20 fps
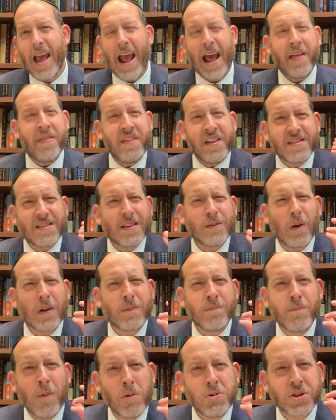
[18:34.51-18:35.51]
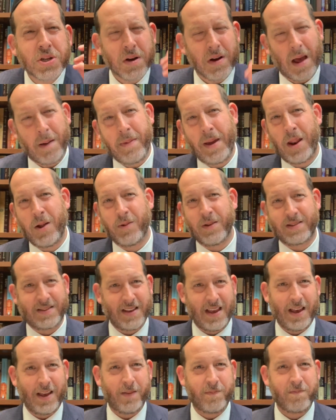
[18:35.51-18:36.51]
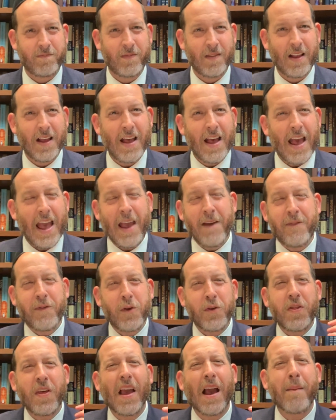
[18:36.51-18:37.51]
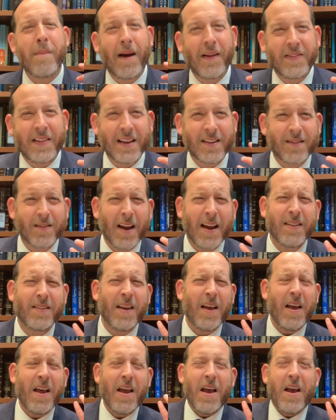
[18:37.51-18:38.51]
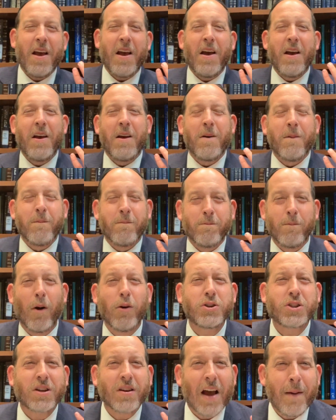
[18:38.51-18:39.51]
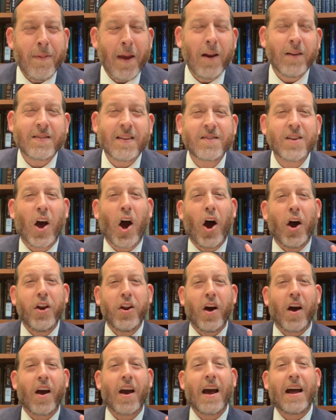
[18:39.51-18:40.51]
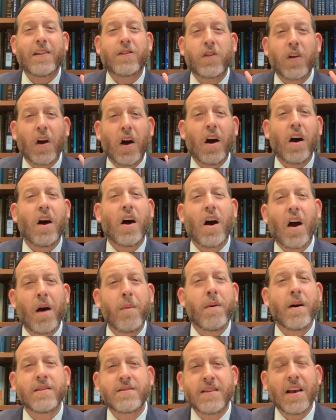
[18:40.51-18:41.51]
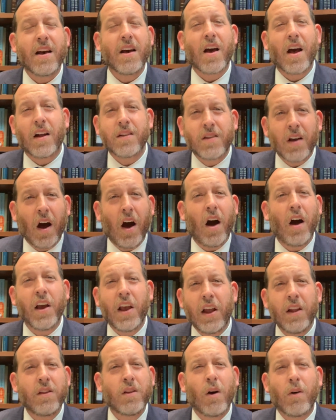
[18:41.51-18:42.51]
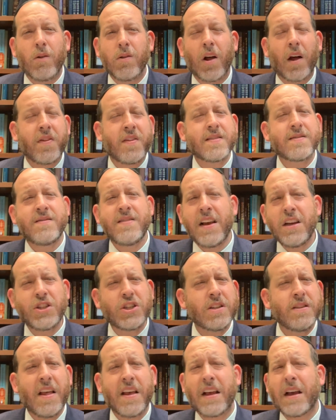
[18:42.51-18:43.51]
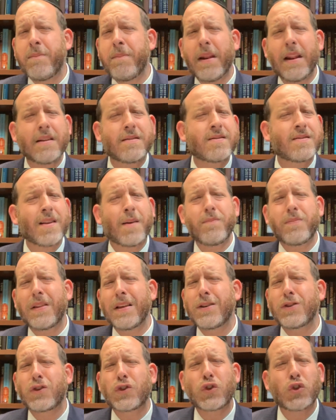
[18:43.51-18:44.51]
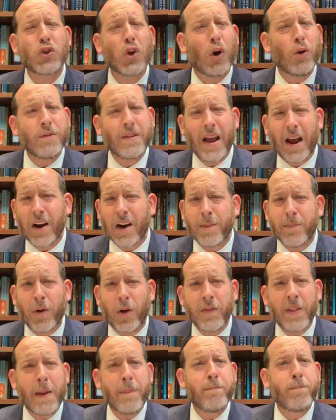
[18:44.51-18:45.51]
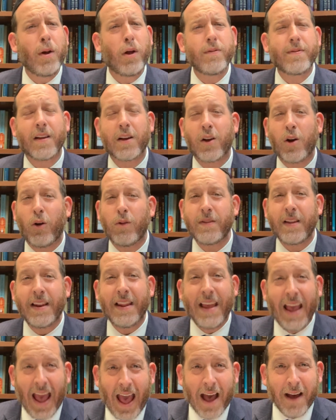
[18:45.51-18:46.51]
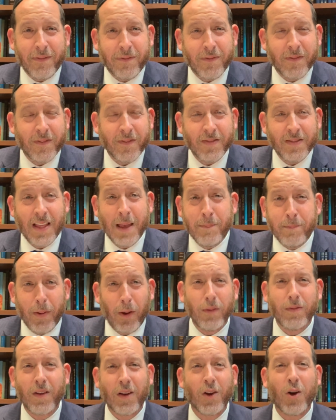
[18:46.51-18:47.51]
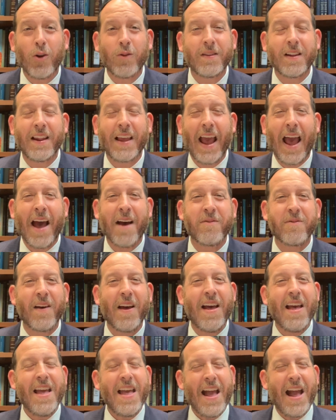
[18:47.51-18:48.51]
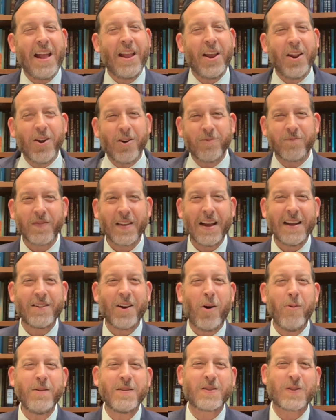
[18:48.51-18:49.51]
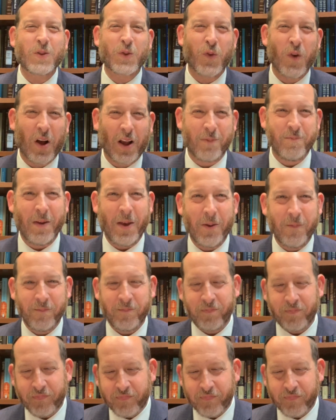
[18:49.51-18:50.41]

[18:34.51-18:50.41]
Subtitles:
And this is what Moshe Rabbeinu was saying. If you think about this, right? Moshe Rabbeinu says, Ana chata amazeh chata agidola. This nation, they committed something so terrible. They built a golden calf. And you know, it always struck me